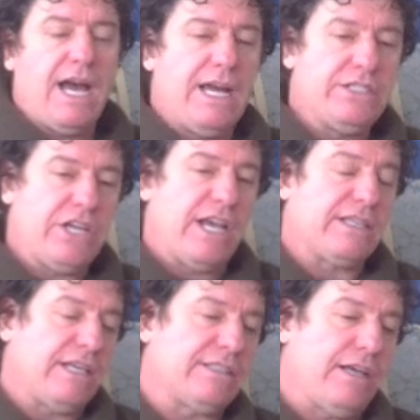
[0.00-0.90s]

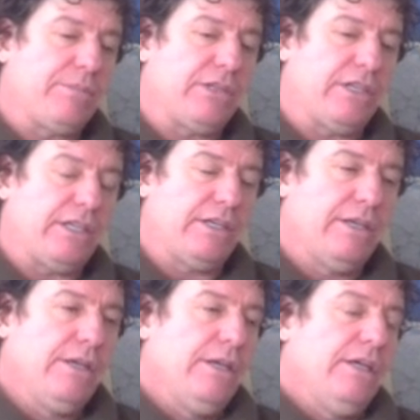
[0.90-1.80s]
hijack, that type of thing.
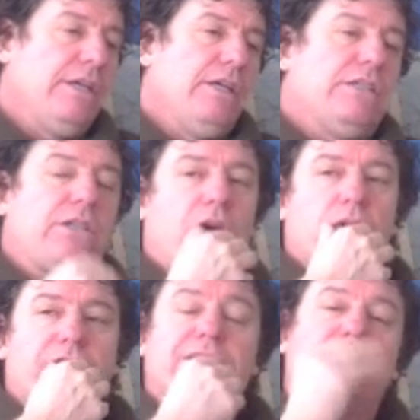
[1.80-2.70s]

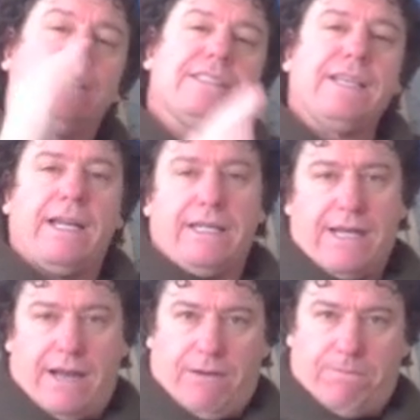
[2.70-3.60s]
So the sun is setting now.